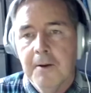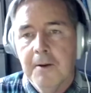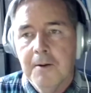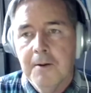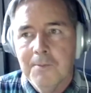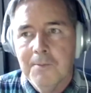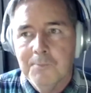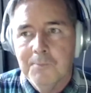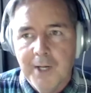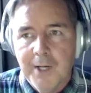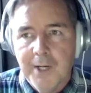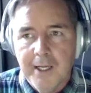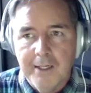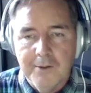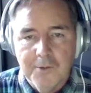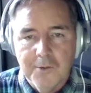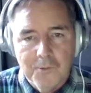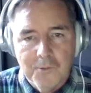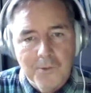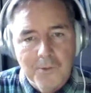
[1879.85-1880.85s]
But
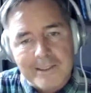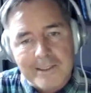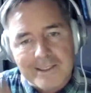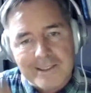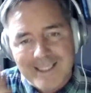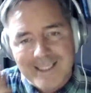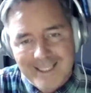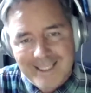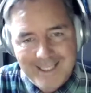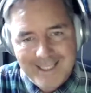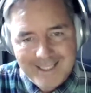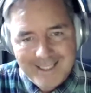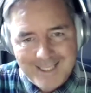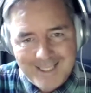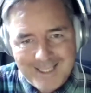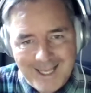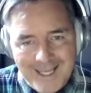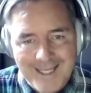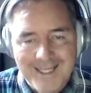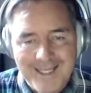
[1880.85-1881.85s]
what's key in that
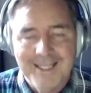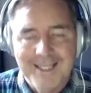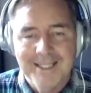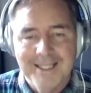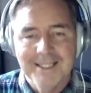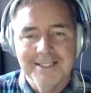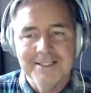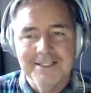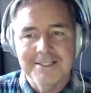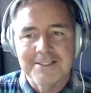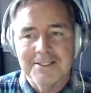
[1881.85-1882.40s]
is